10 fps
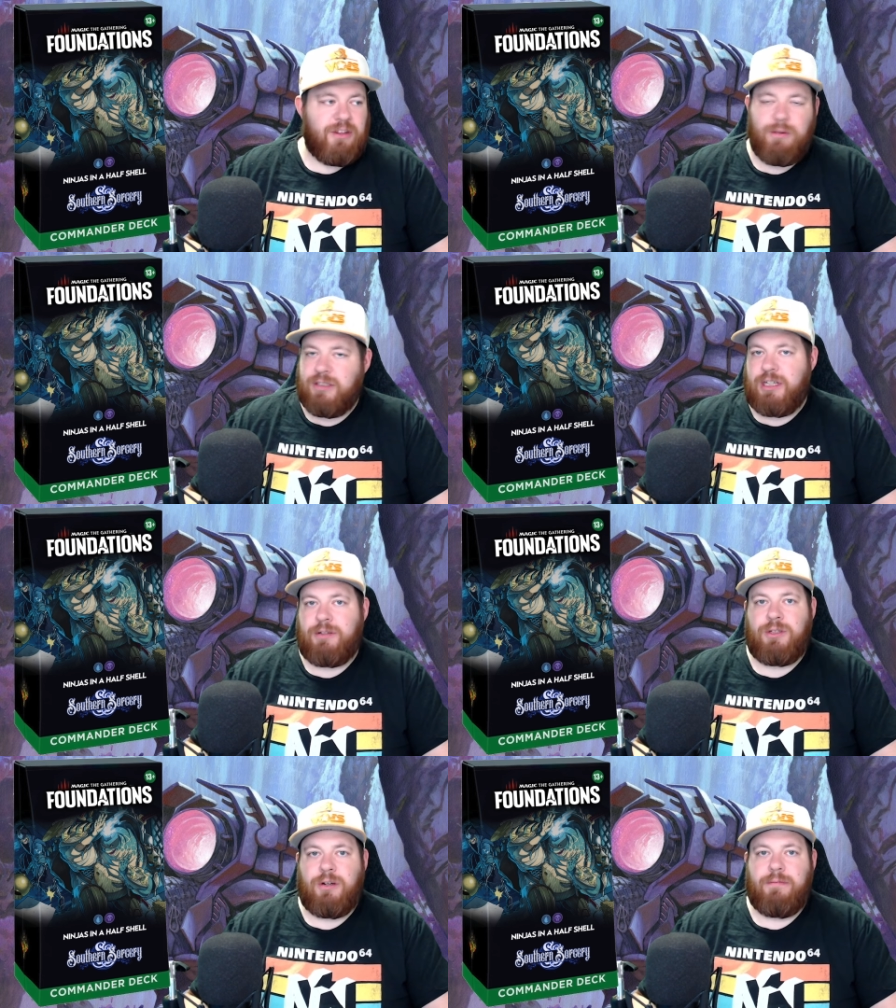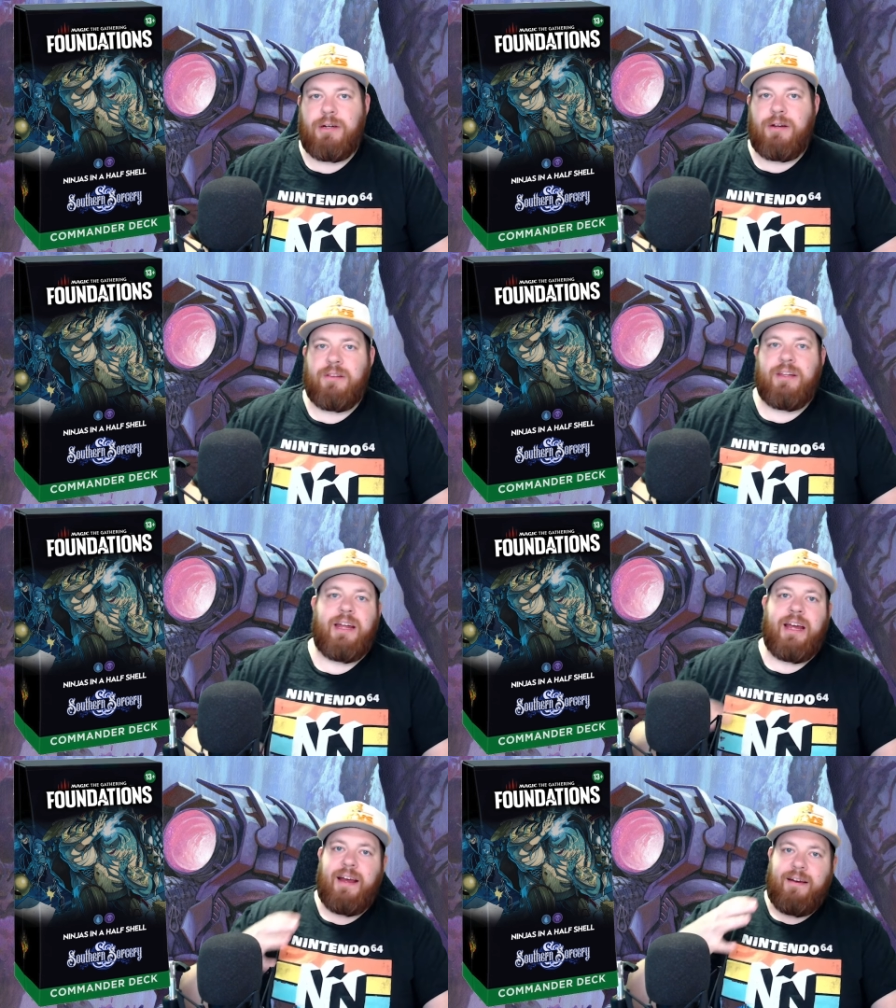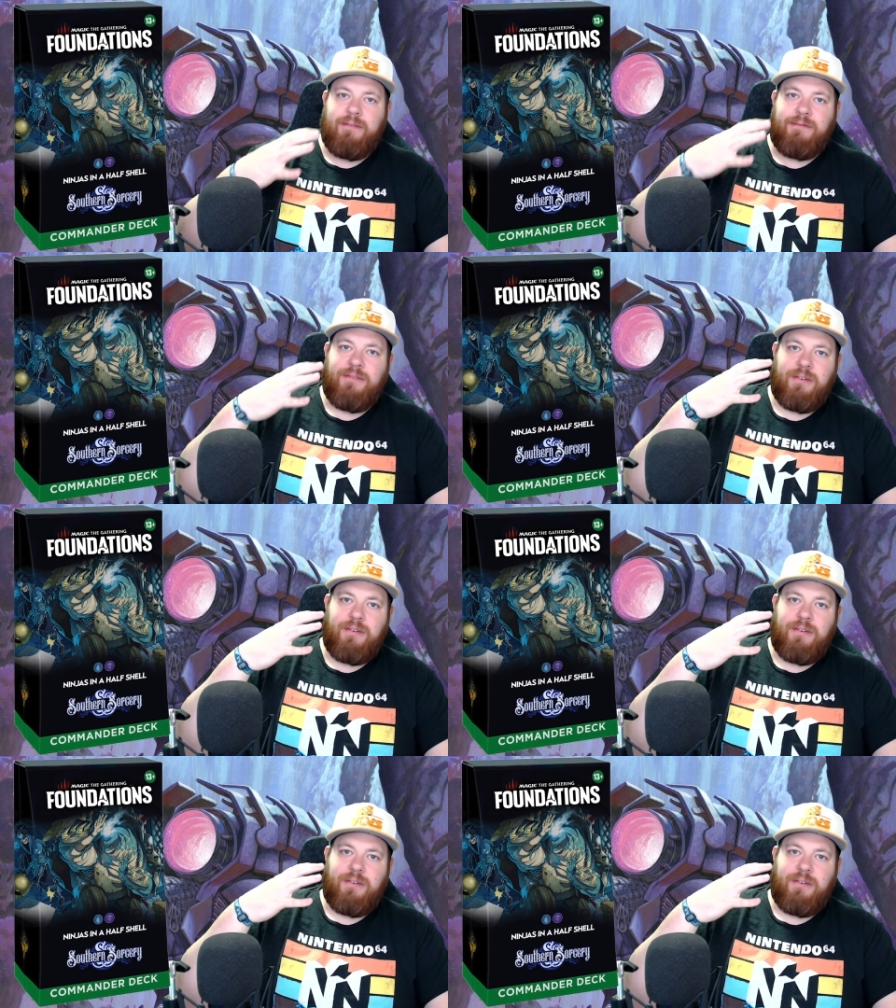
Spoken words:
The ones that I was talking about that have